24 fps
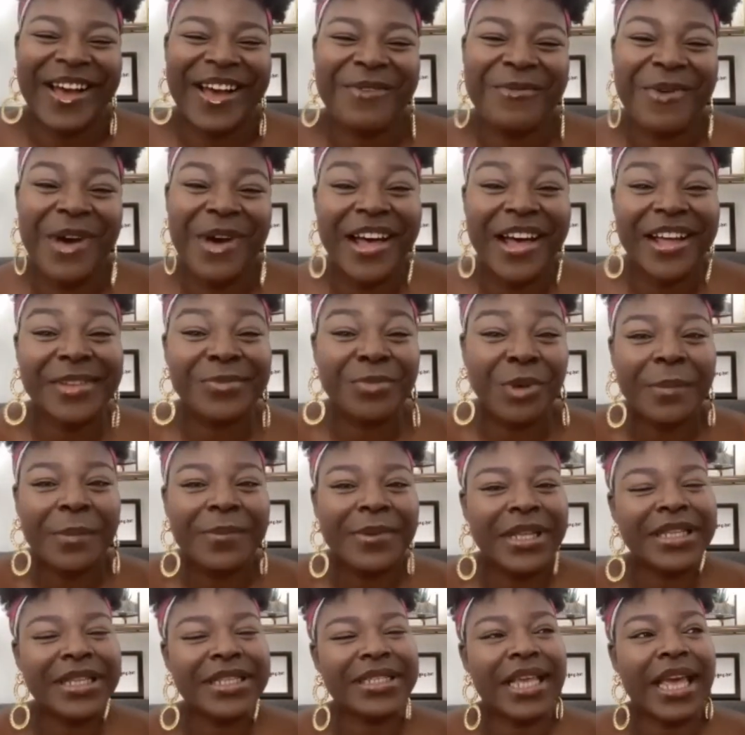I'd
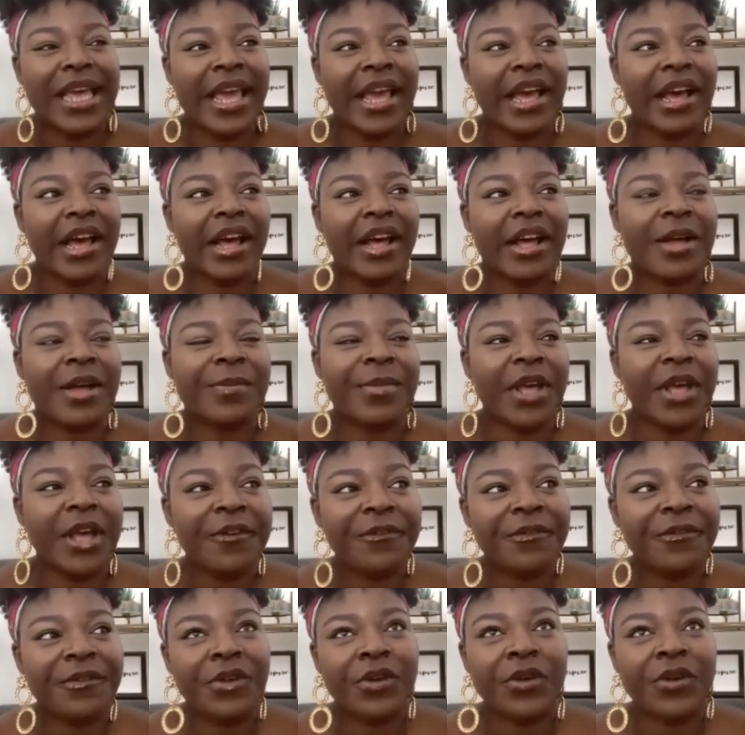probably say if
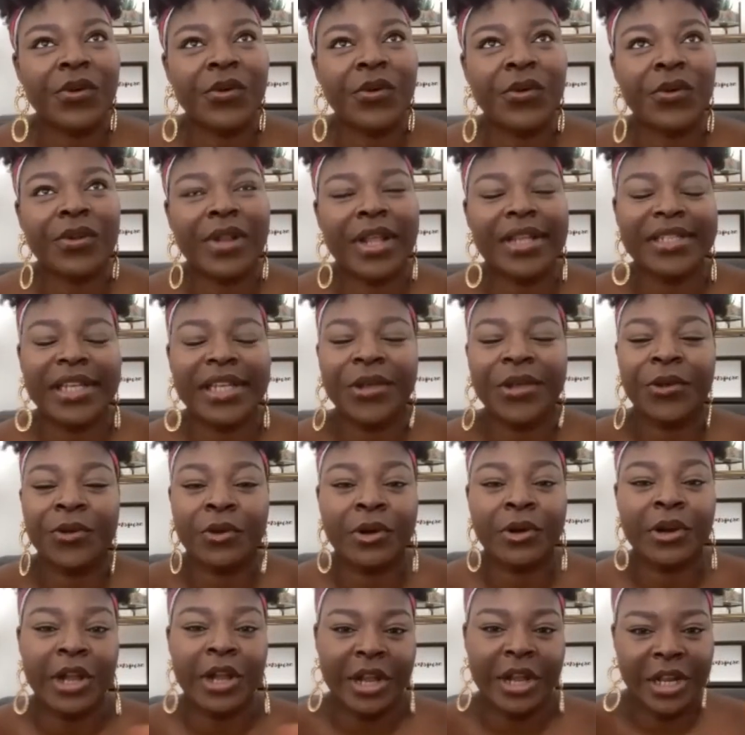you, let's say
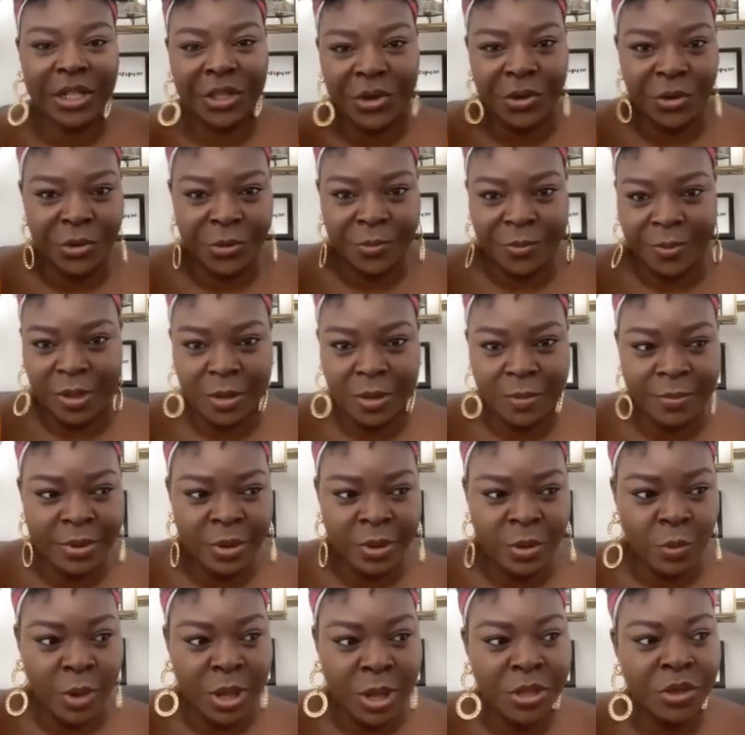you're learning Yoruba,
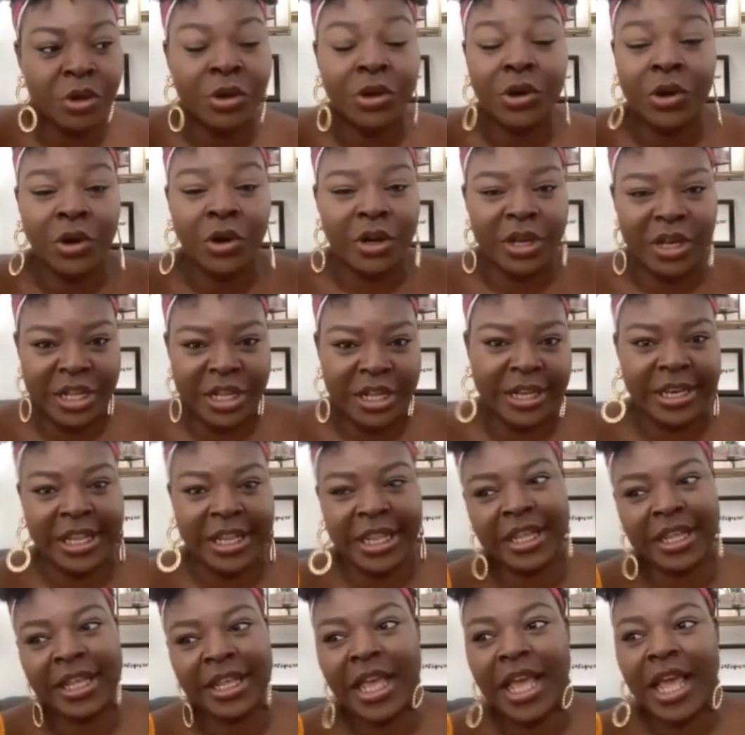but when you're not
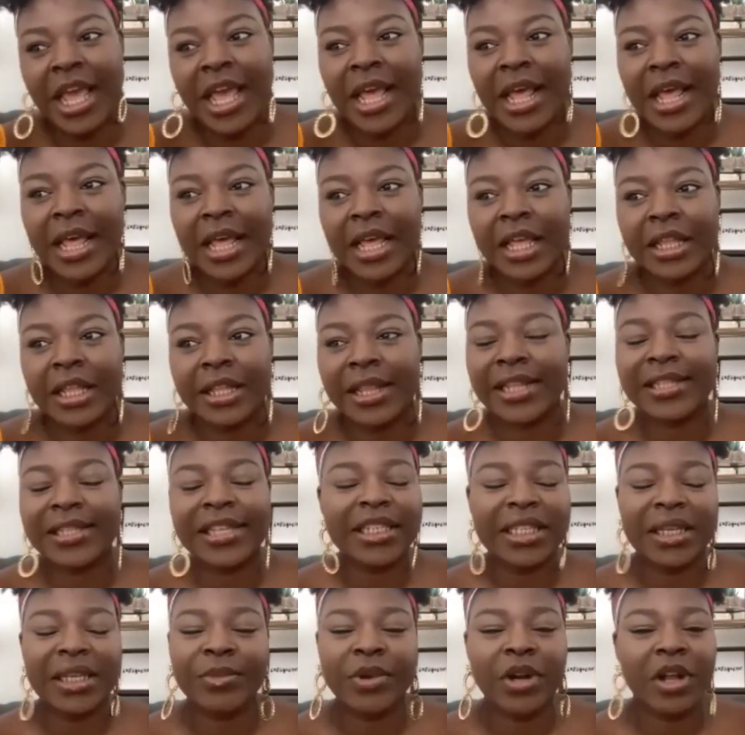learning, let's say
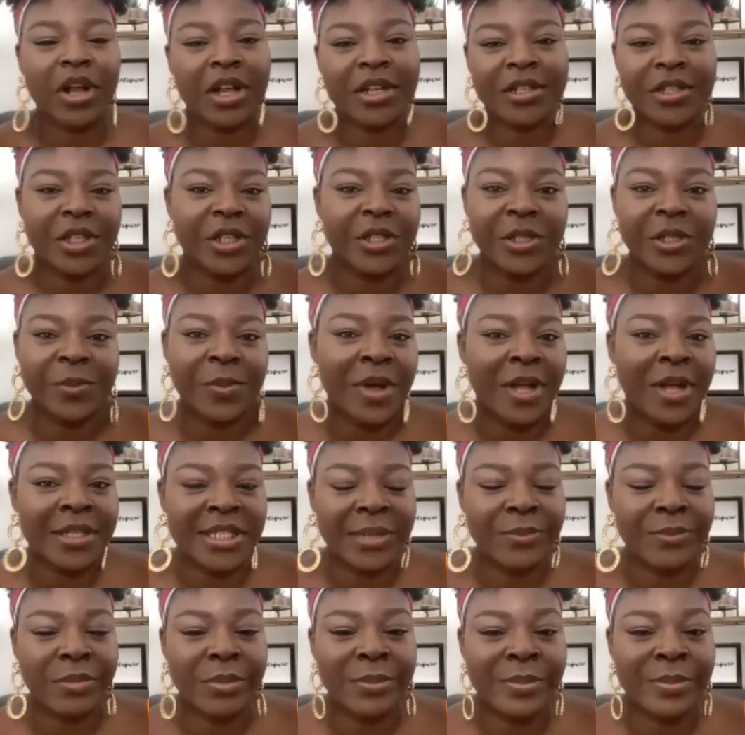someone asks you to pass
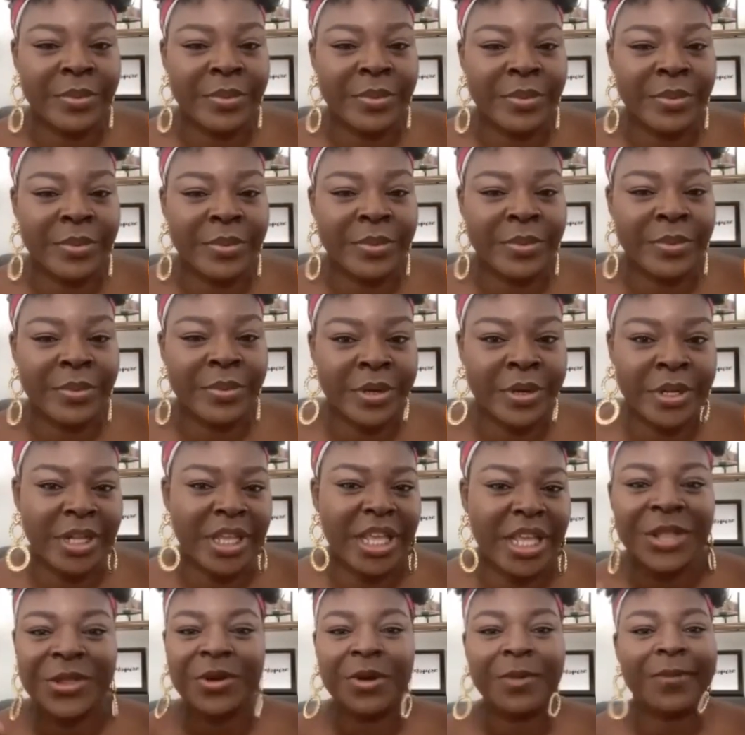them a book. In
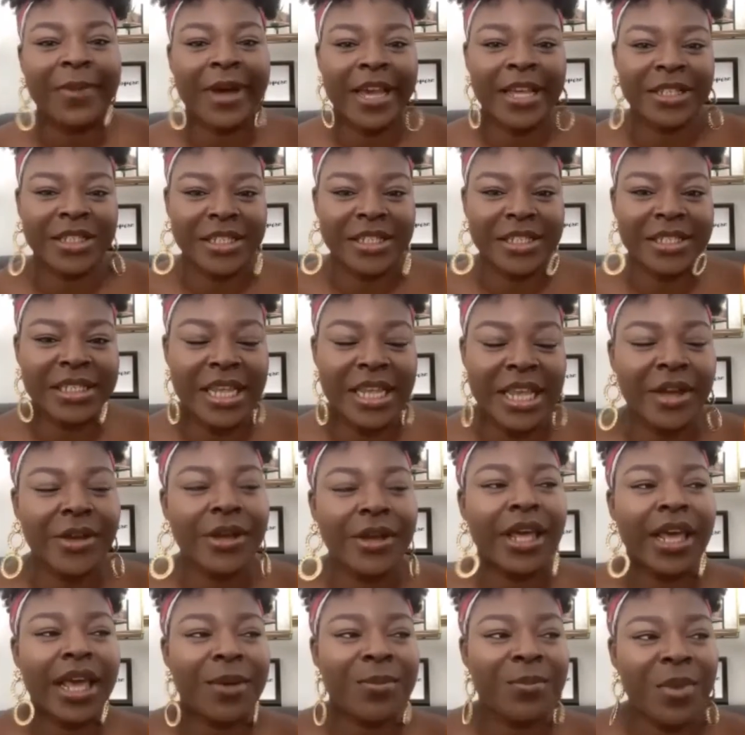your mind, just say, okay,
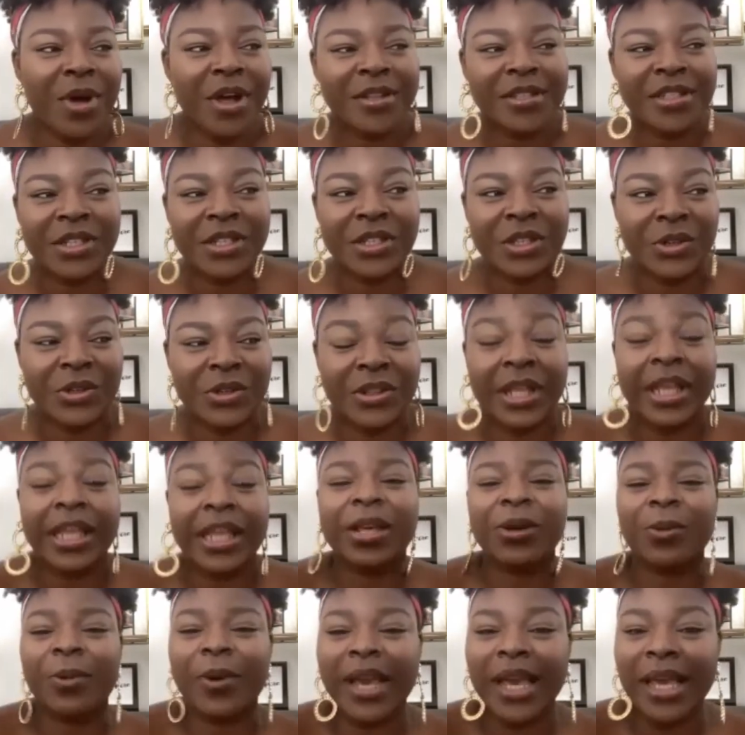I'm passing you the
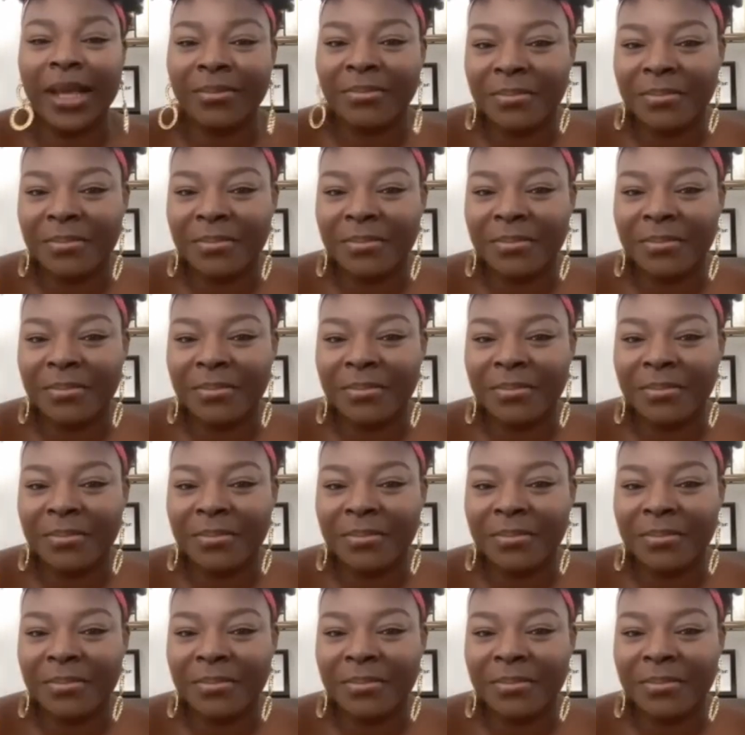iwe.